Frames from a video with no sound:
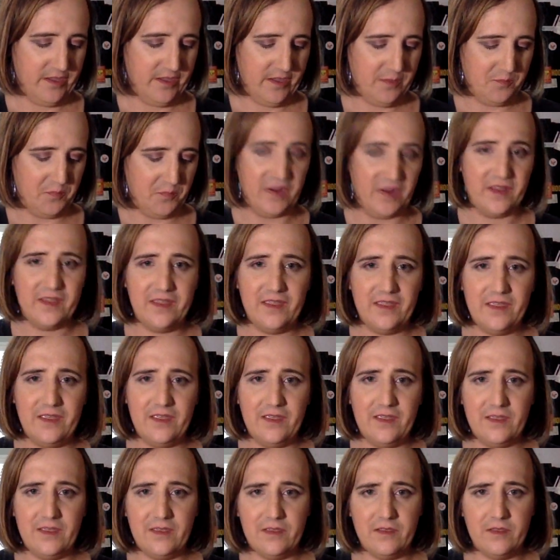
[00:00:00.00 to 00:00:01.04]
but
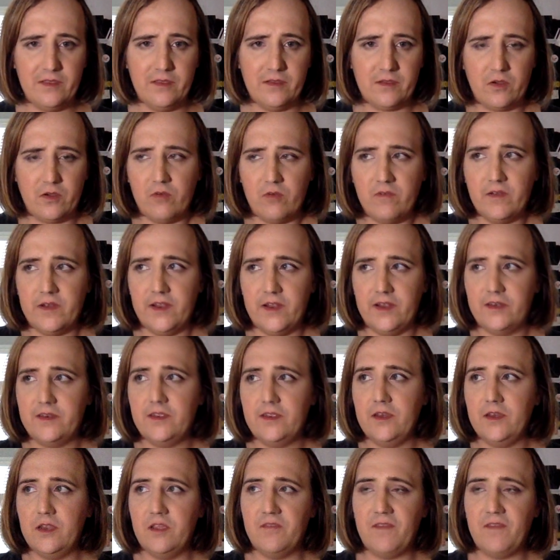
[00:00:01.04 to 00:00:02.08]
in
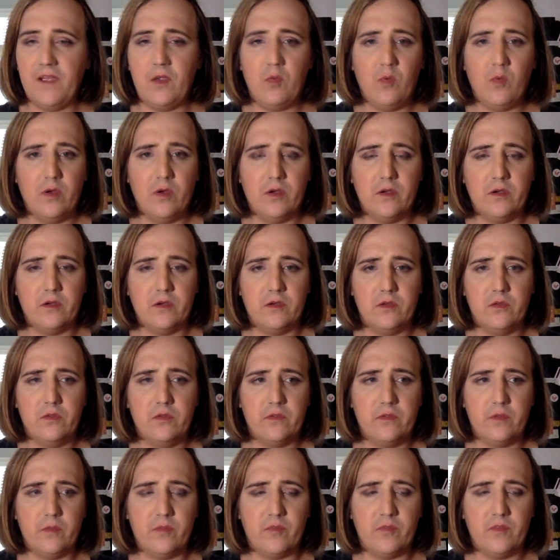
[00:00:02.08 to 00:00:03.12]
COVID-19, if I want to do
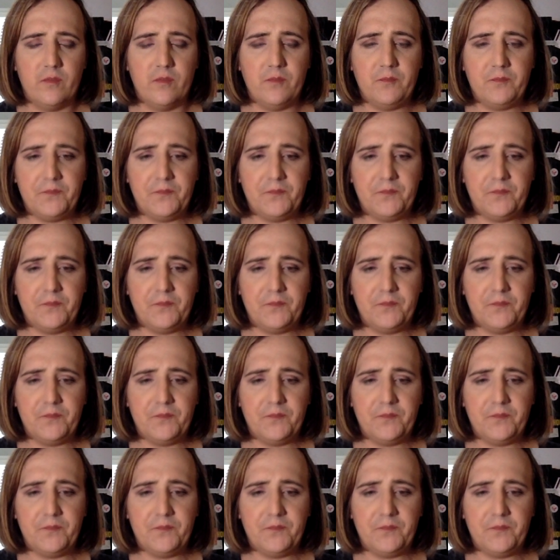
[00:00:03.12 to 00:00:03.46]
something,